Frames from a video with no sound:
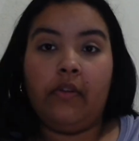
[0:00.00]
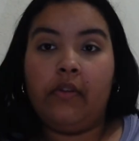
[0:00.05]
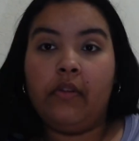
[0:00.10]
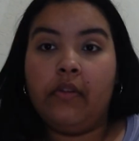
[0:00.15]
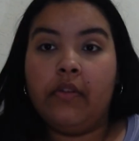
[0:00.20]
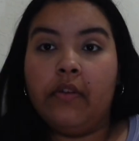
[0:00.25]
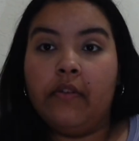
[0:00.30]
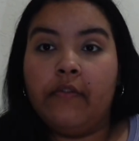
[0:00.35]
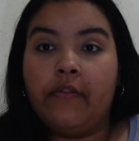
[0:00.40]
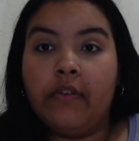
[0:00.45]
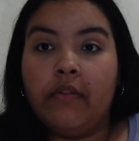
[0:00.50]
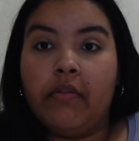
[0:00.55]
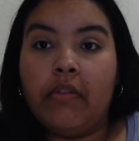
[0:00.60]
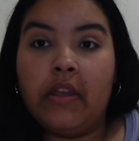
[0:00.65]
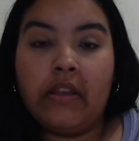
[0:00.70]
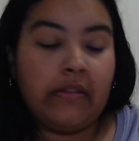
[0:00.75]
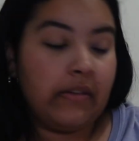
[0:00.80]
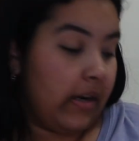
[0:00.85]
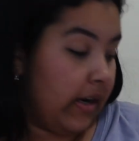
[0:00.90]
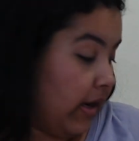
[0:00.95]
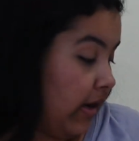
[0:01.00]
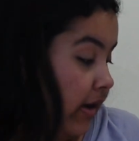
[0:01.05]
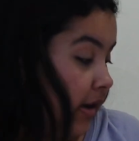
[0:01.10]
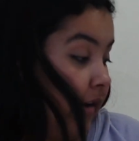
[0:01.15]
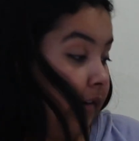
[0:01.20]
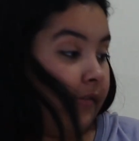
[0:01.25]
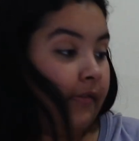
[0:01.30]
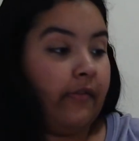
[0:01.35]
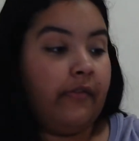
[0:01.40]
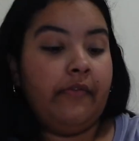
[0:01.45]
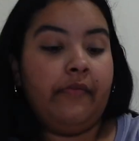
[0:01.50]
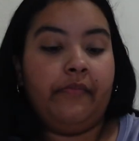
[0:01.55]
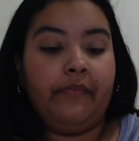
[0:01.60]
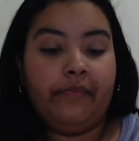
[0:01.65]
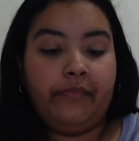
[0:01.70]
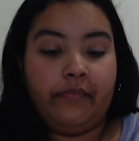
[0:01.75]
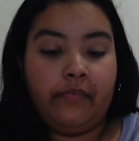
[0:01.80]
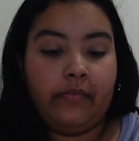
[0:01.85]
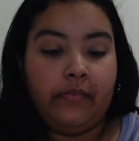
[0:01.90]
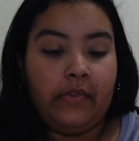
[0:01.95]
the few things that I have.
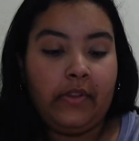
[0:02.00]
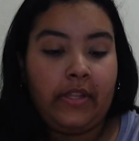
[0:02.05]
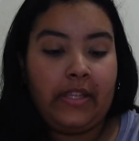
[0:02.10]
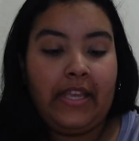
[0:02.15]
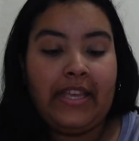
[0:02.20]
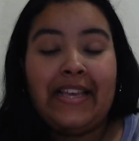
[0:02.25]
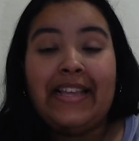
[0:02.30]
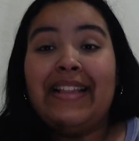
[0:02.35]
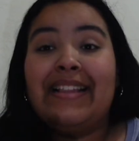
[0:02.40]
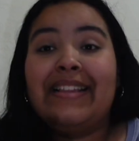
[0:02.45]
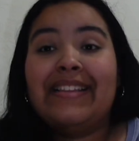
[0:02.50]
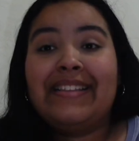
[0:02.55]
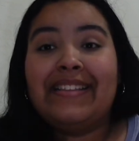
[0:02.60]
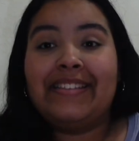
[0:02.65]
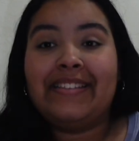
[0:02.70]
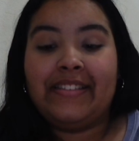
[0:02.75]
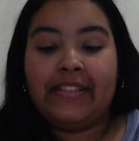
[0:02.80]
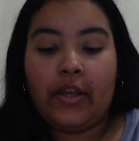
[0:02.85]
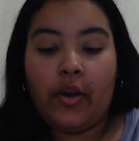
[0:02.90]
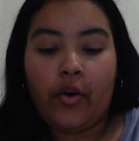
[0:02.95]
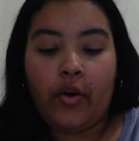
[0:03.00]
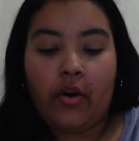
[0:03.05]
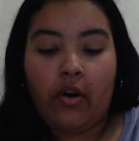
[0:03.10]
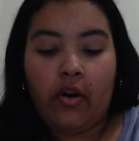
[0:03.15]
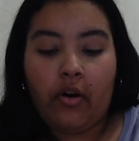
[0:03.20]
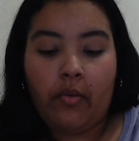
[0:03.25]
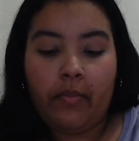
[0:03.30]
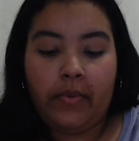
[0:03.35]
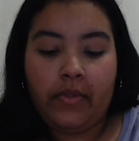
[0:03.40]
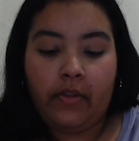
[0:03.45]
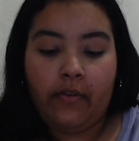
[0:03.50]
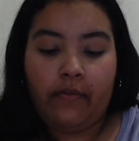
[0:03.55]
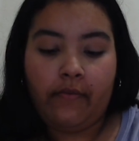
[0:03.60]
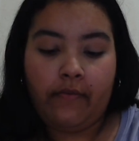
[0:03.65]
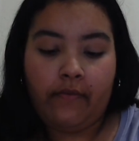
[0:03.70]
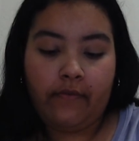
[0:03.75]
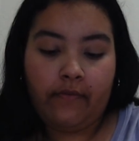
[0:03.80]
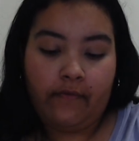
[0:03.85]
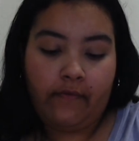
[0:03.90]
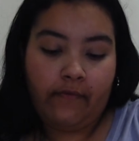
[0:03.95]
Let's open
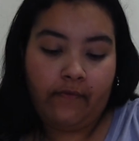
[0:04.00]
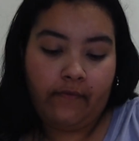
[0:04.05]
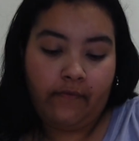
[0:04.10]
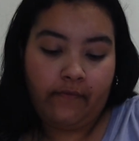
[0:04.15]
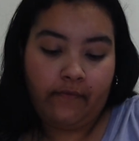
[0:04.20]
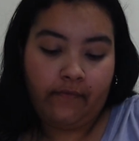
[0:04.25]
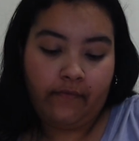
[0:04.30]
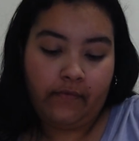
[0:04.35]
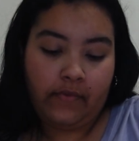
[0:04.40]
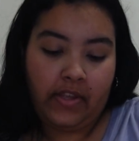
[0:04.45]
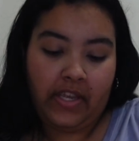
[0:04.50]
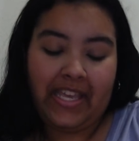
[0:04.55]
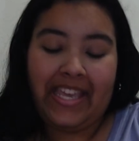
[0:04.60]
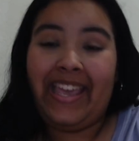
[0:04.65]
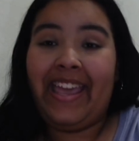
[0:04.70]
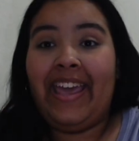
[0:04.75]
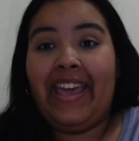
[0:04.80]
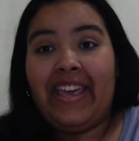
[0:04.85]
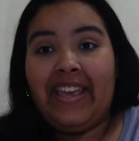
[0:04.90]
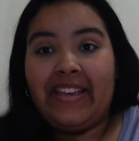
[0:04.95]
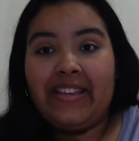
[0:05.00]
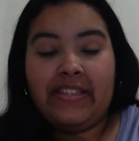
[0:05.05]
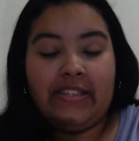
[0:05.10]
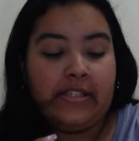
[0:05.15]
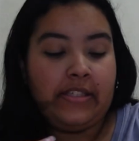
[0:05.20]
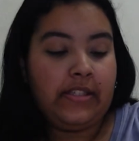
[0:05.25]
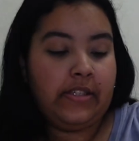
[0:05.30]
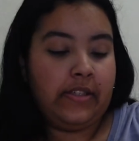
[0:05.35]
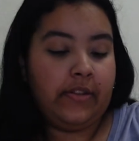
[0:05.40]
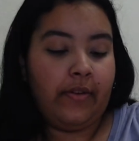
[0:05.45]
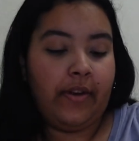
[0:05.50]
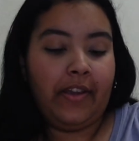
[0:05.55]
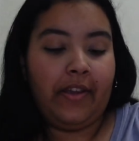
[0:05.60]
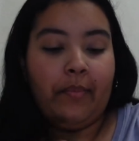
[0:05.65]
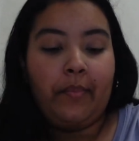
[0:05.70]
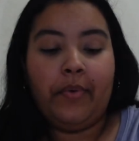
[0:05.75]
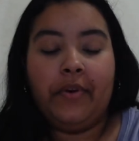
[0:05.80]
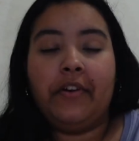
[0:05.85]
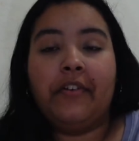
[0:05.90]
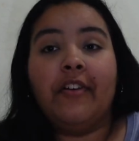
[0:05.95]
the case so I
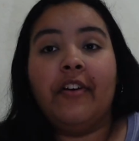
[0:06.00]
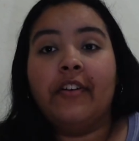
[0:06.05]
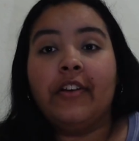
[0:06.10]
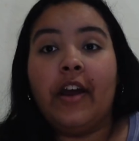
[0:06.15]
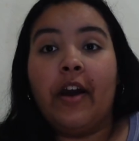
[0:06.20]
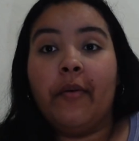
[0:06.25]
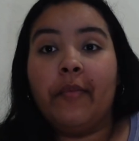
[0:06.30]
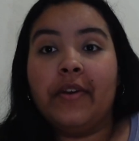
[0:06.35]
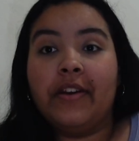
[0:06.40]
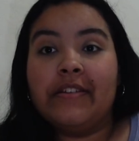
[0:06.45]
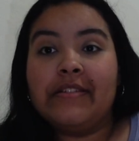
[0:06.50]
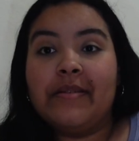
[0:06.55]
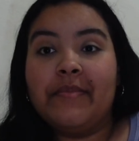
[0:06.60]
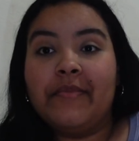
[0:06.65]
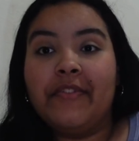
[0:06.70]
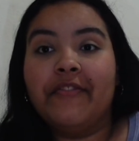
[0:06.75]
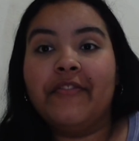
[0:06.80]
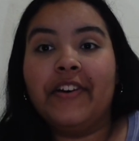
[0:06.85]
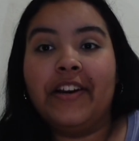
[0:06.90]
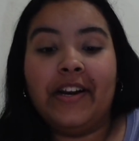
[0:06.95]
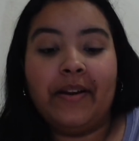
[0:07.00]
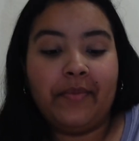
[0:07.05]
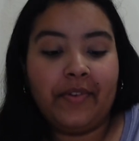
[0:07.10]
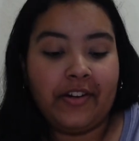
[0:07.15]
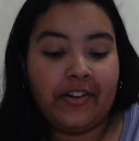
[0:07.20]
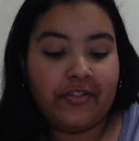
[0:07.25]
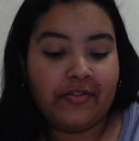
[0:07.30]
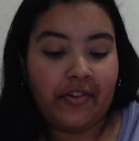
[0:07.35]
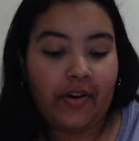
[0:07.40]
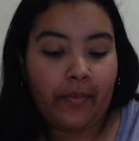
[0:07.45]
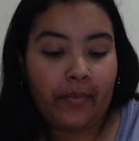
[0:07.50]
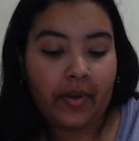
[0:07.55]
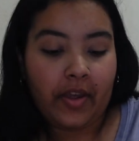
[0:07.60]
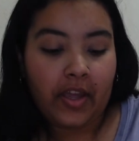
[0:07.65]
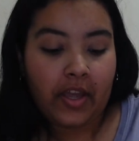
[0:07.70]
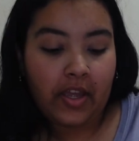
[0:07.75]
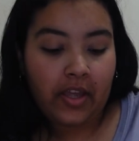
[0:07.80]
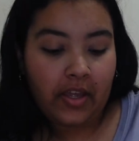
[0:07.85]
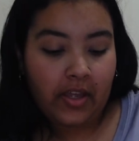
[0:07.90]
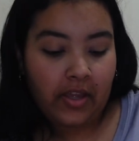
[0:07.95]
can put it on now, because I'm afraid I'm gonna drop it.